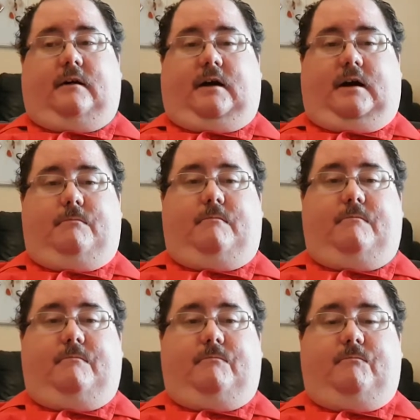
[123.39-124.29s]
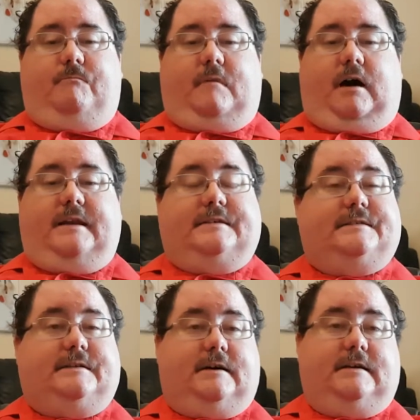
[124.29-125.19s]
I
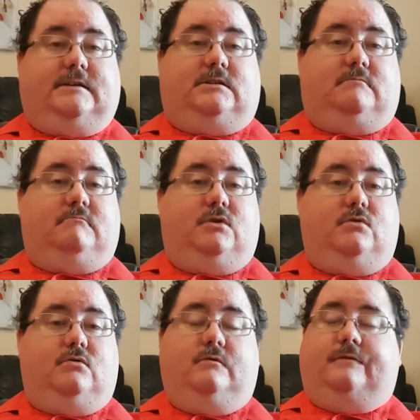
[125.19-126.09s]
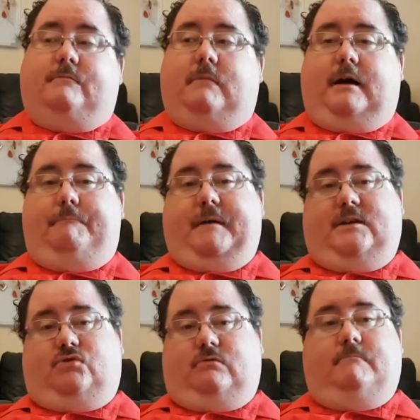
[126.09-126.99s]
decided to move my
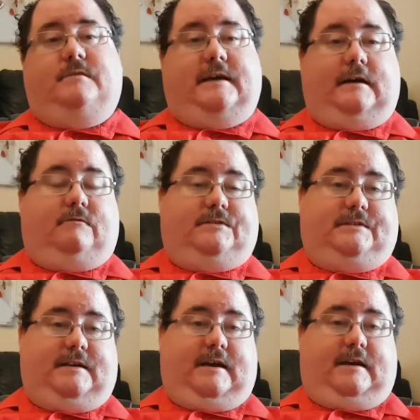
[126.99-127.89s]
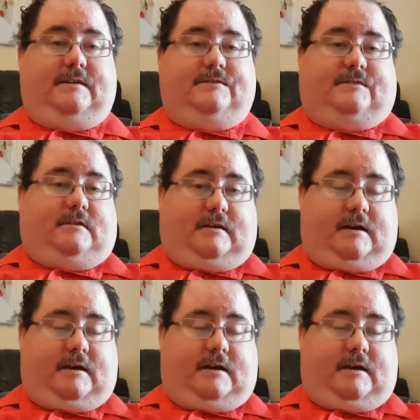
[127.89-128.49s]
bedroom downstairs